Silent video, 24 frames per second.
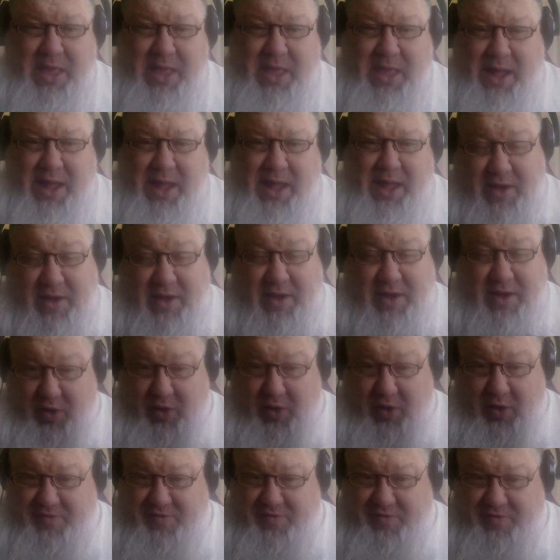and then you go to
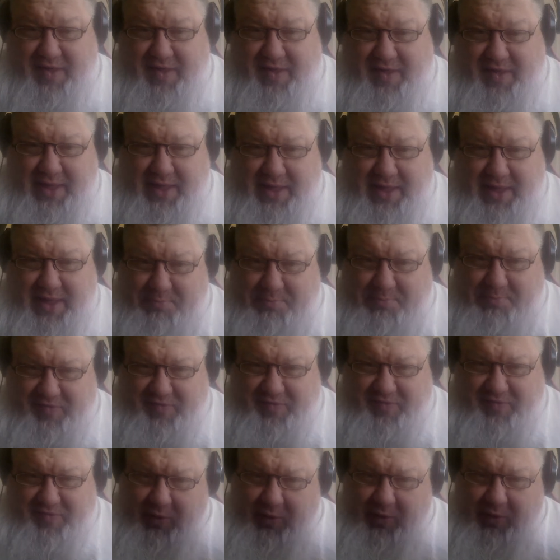see the
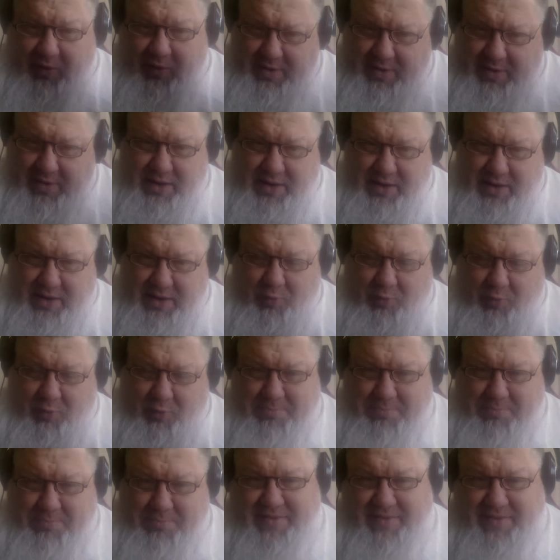episode, you know, way
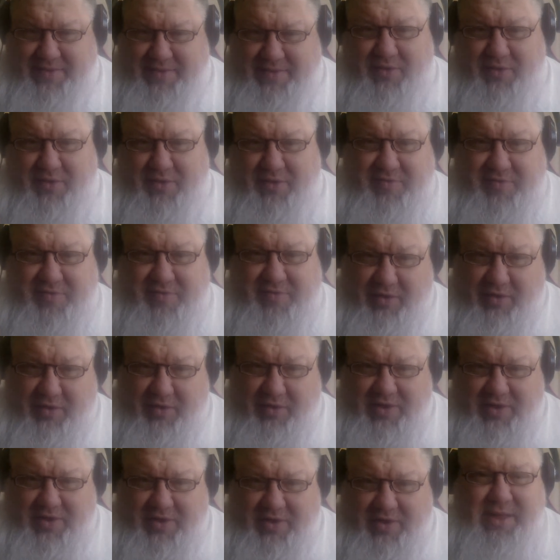back there in Star
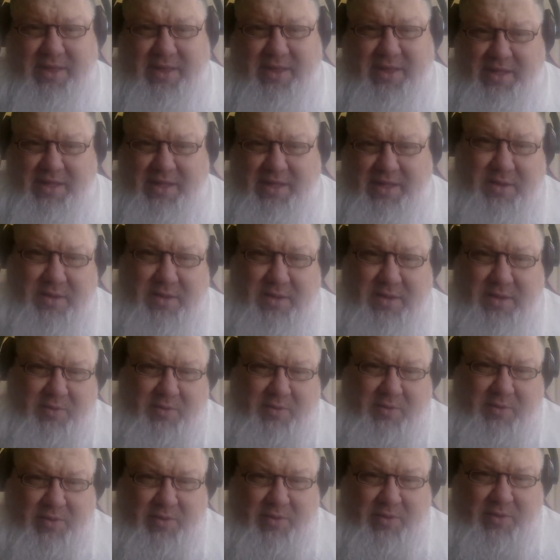Trek,
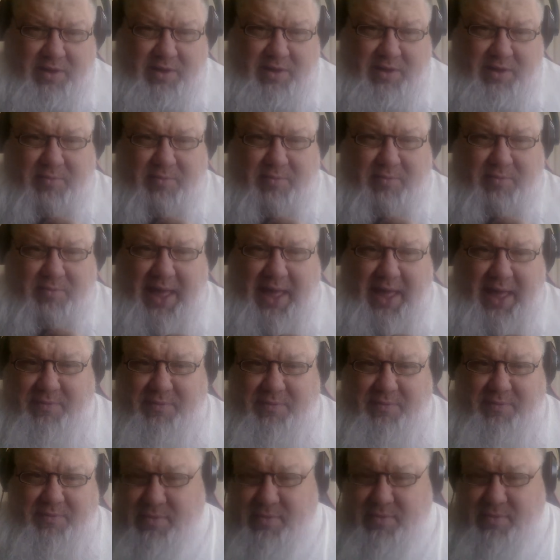you'll
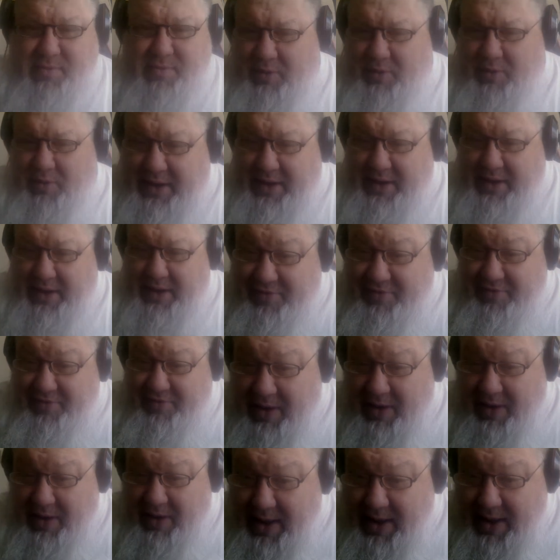recognize her right
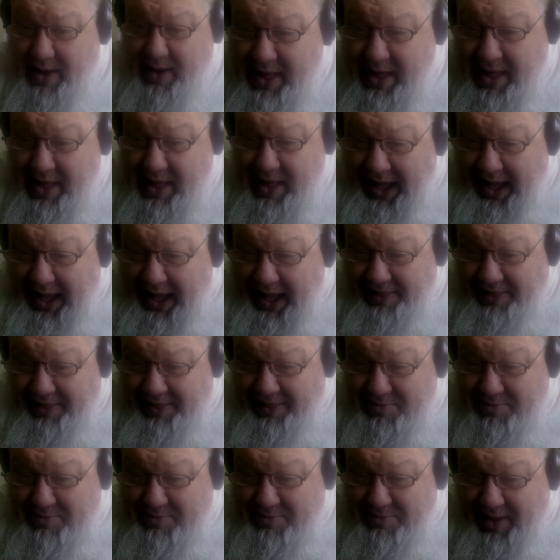away. Hi,
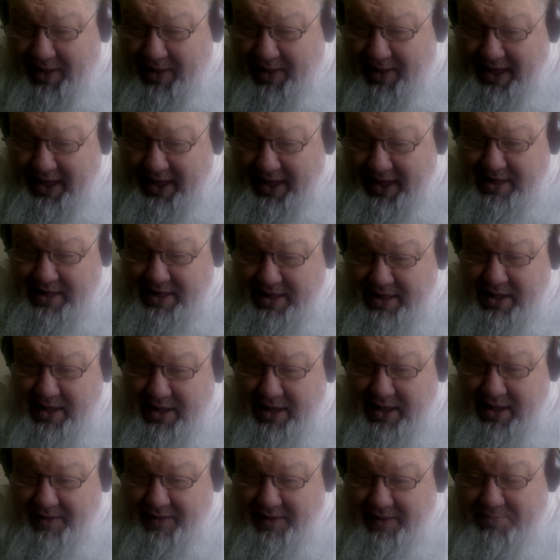Lemon Pie.
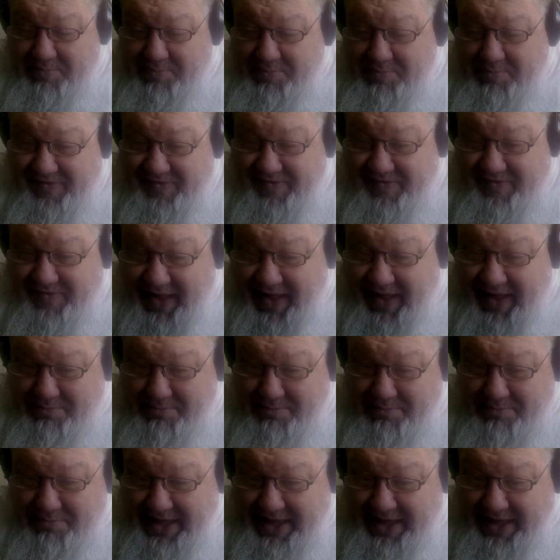Lemon Pie says, hi,
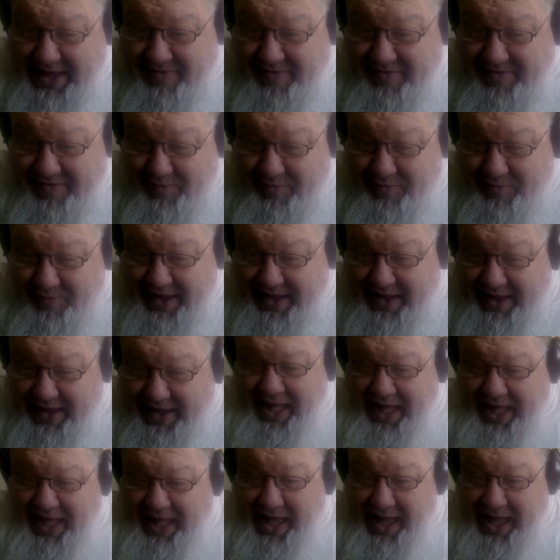Mikey and Susie.
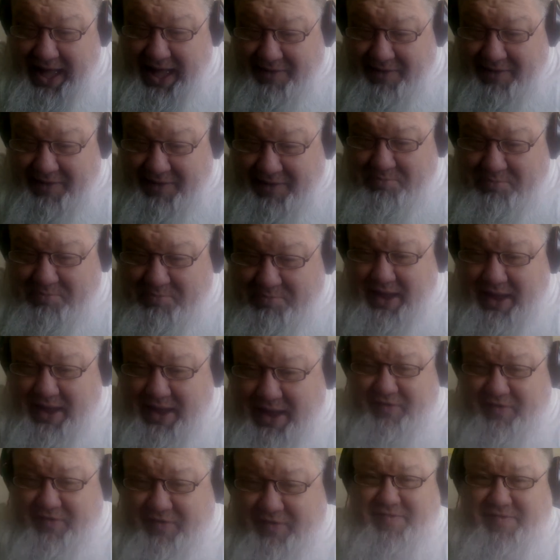Hi, Lemon Pie. It's
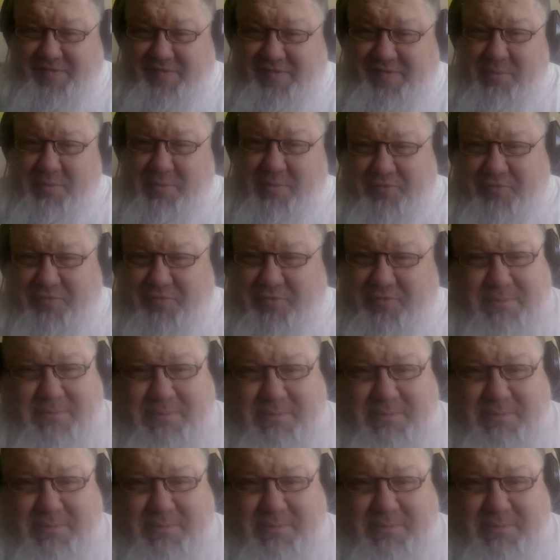good to see you, my friend.